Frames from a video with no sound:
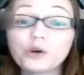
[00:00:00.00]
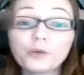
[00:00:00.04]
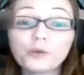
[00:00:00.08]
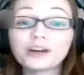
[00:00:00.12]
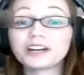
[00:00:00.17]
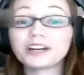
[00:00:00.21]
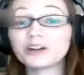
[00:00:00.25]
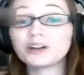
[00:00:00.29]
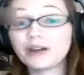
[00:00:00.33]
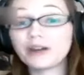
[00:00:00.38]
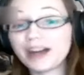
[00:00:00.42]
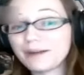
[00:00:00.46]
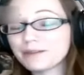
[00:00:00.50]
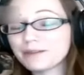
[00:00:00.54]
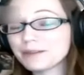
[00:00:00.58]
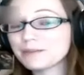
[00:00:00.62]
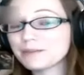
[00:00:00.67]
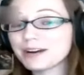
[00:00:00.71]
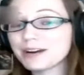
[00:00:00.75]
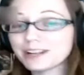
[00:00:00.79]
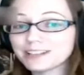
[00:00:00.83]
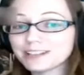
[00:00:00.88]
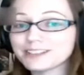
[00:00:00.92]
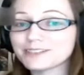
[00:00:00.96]
want to know how many
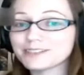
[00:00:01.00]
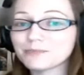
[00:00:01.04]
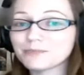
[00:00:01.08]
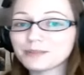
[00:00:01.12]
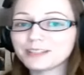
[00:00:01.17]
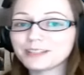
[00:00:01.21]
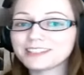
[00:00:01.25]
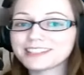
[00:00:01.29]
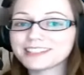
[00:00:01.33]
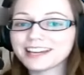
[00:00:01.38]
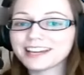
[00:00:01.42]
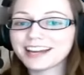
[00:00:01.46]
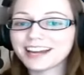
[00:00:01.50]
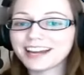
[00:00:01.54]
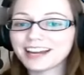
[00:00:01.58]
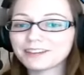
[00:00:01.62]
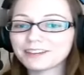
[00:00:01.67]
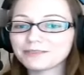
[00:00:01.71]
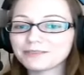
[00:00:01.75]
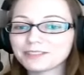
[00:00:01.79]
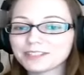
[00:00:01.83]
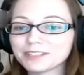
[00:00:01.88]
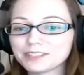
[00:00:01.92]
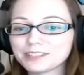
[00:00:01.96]
boxes of pins I
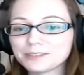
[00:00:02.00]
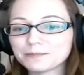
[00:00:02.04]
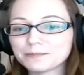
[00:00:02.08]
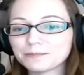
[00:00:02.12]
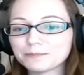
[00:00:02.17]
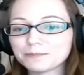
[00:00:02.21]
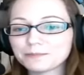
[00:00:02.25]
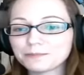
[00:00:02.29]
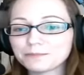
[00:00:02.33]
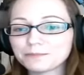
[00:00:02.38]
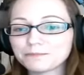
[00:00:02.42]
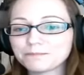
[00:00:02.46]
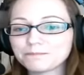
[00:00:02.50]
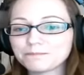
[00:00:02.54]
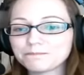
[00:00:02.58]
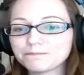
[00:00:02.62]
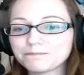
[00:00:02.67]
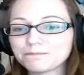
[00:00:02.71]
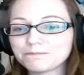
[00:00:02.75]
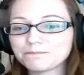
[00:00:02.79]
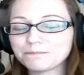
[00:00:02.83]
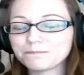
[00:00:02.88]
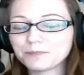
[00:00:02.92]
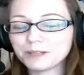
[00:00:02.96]
have. It's
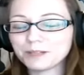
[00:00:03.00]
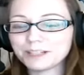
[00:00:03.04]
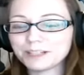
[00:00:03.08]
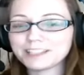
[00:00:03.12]
pretty